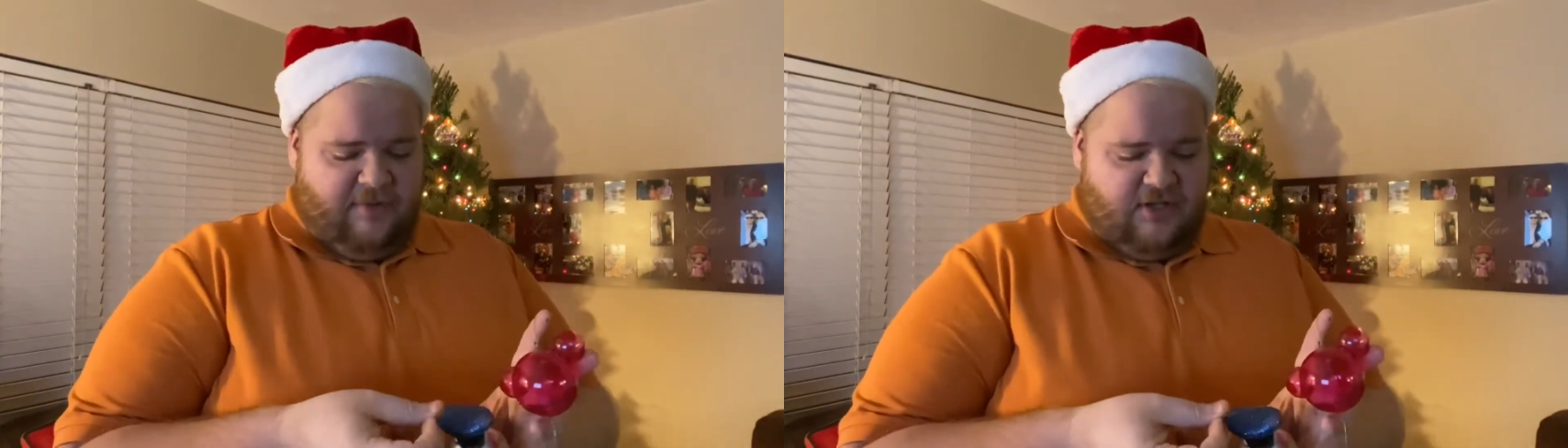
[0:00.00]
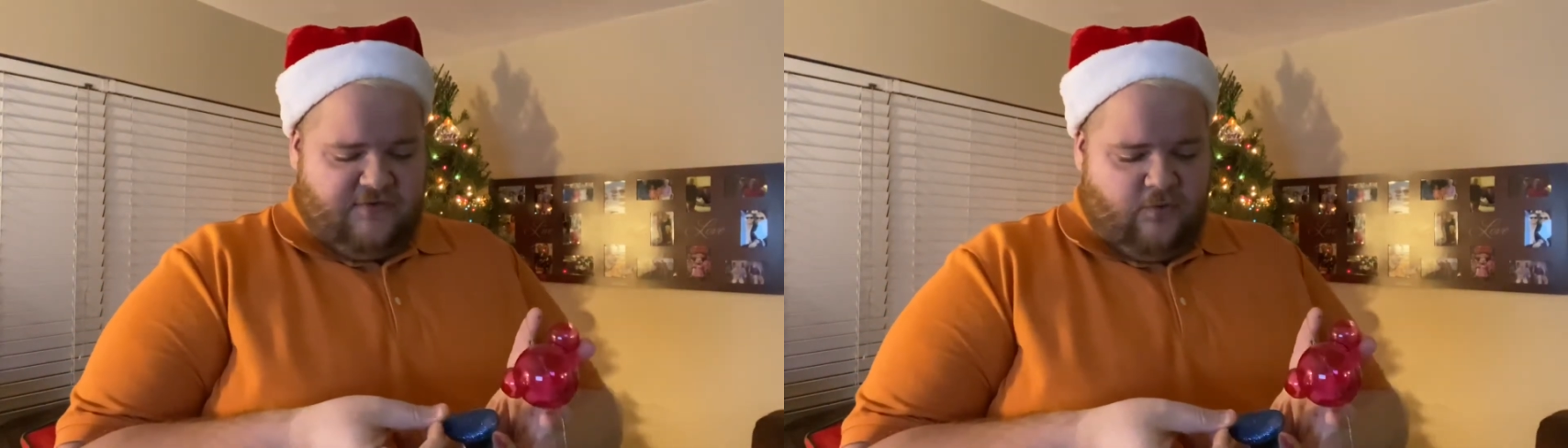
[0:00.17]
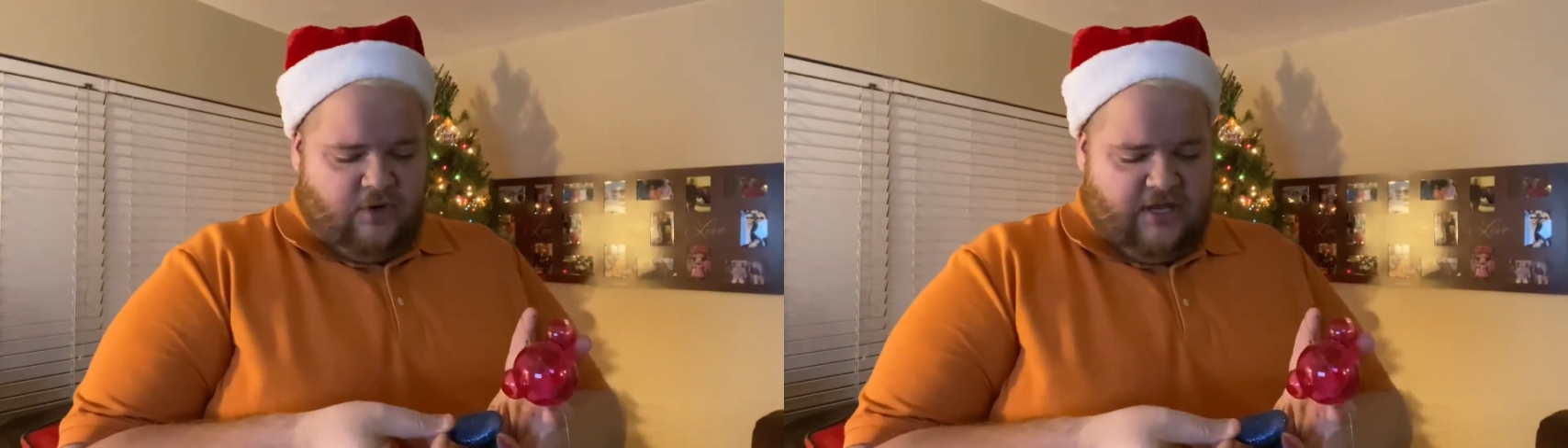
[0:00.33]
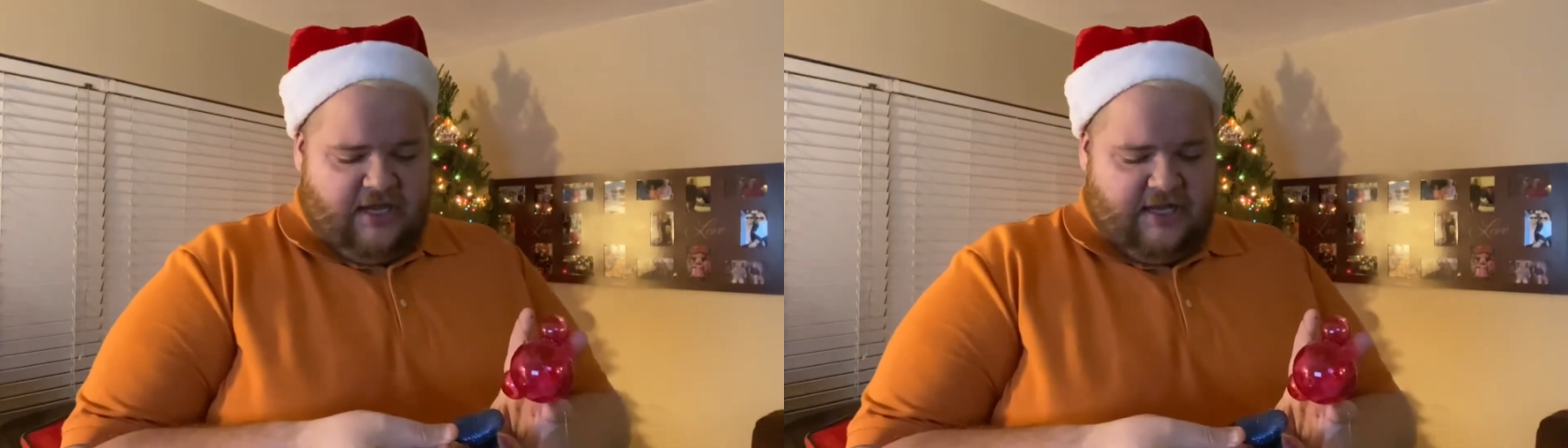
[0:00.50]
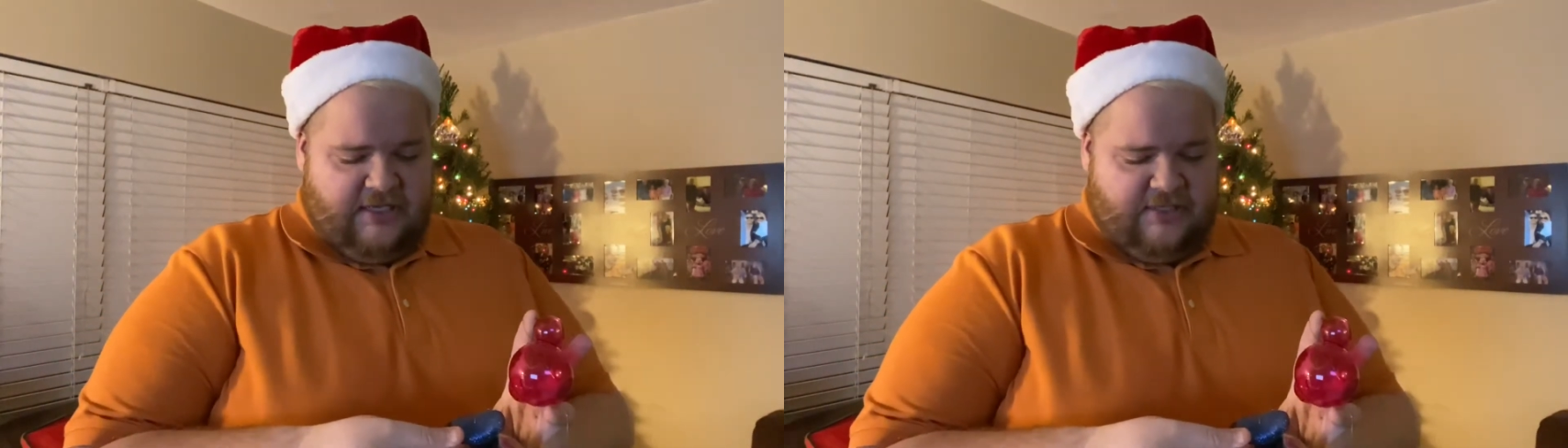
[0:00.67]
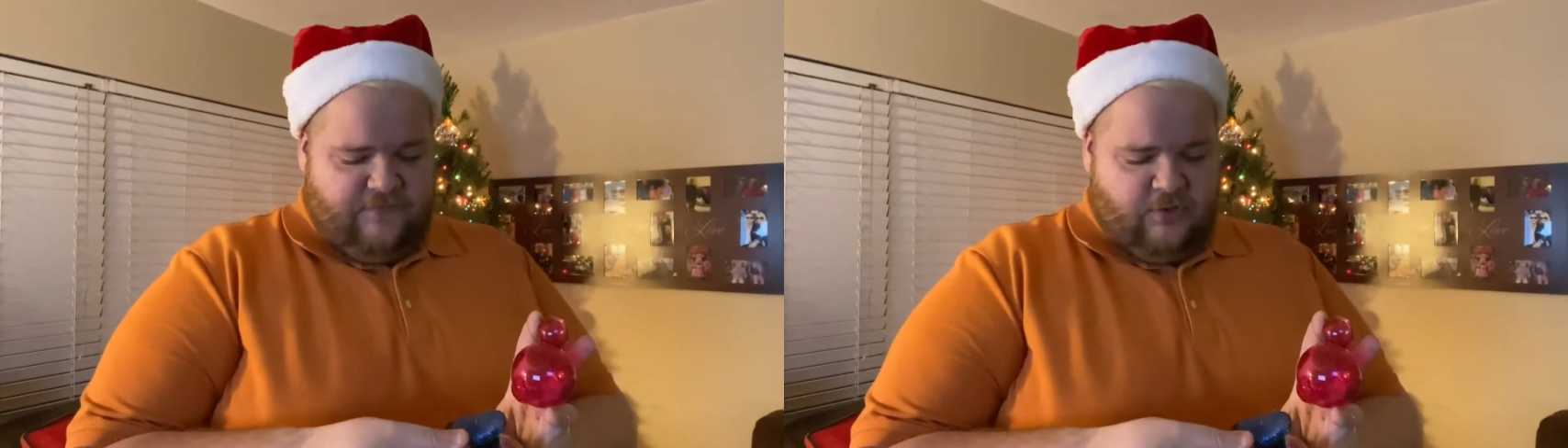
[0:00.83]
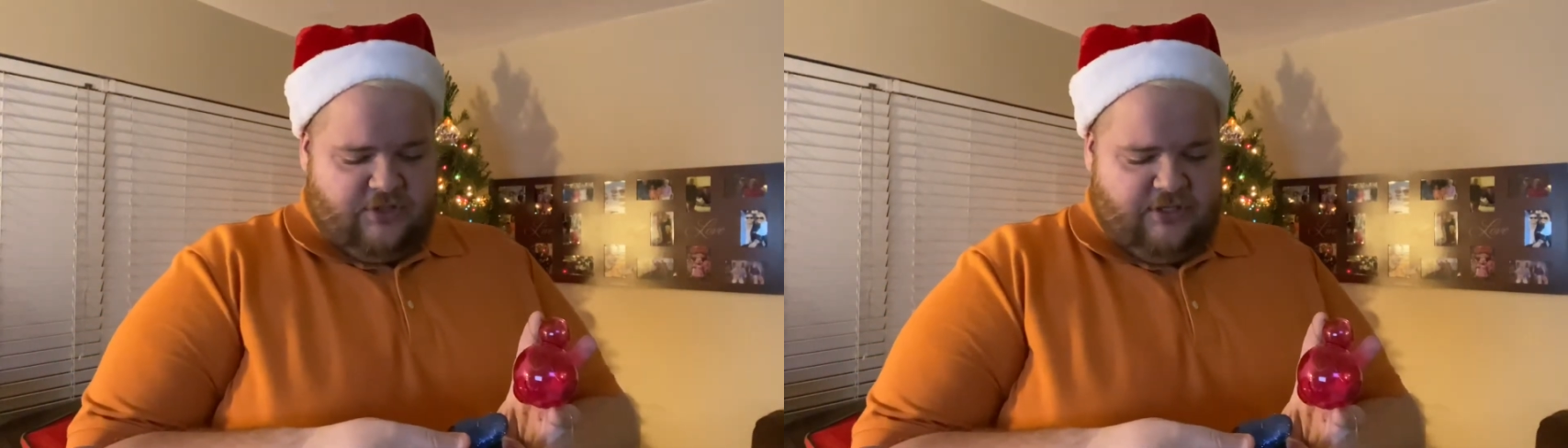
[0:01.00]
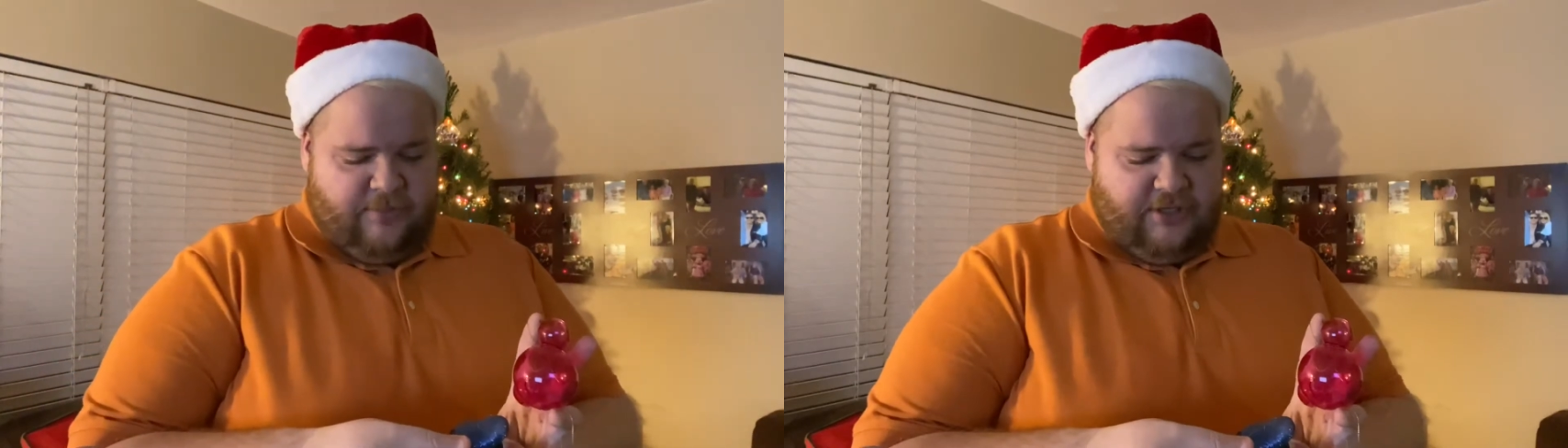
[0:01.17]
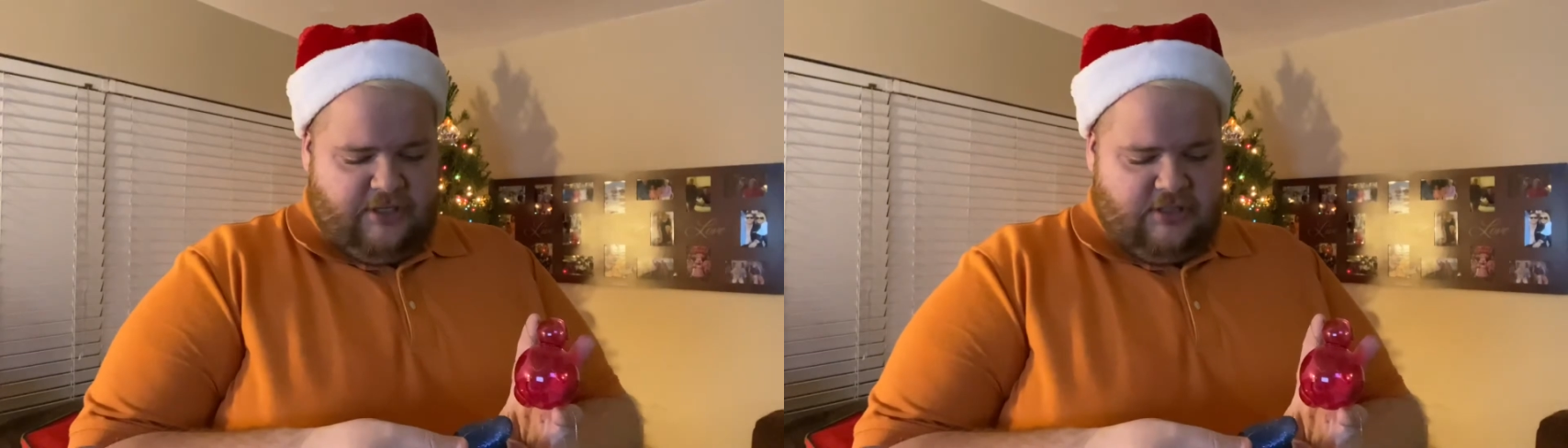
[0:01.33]
There's four kids, four
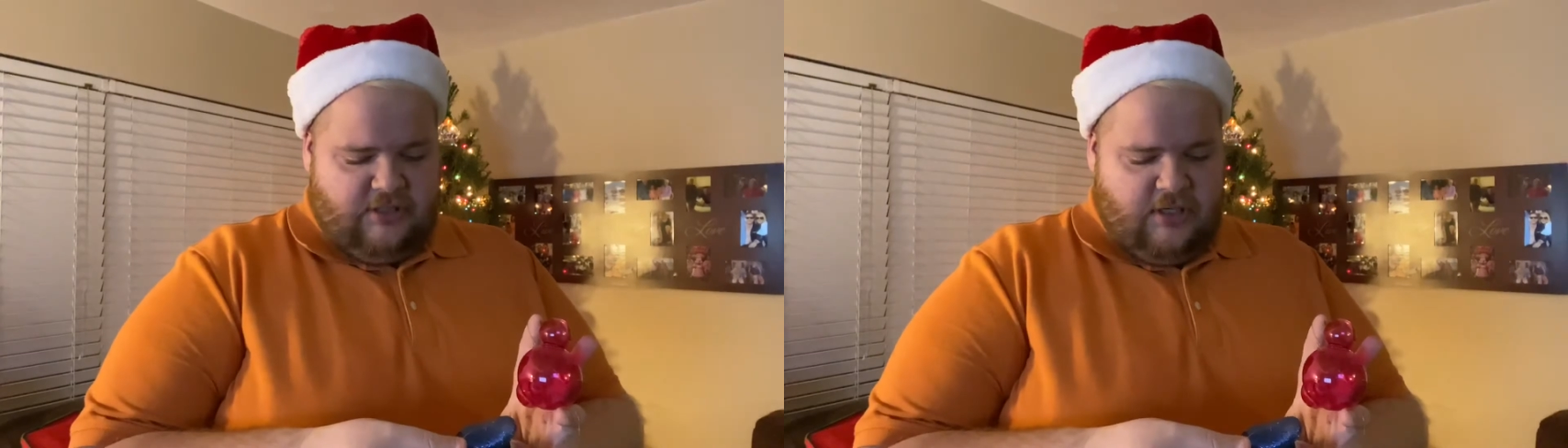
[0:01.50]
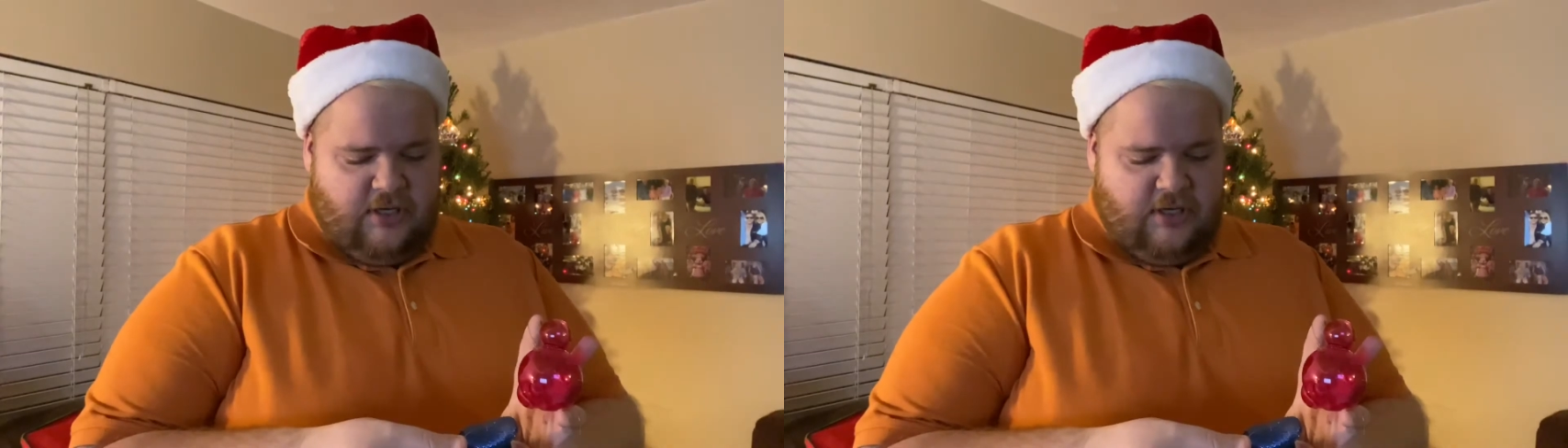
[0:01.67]
siblings,